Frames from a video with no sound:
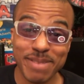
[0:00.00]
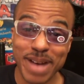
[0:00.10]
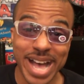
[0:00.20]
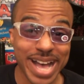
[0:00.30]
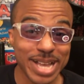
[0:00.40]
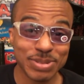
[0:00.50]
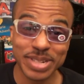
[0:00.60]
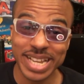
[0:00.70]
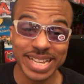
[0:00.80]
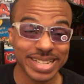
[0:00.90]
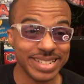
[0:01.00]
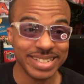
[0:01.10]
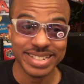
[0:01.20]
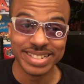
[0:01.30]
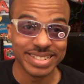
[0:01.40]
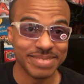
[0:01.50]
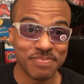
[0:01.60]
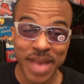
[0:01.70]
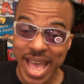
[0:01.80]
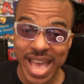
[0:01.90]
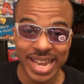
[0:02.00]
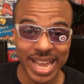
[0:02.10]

My eyes were getting bad.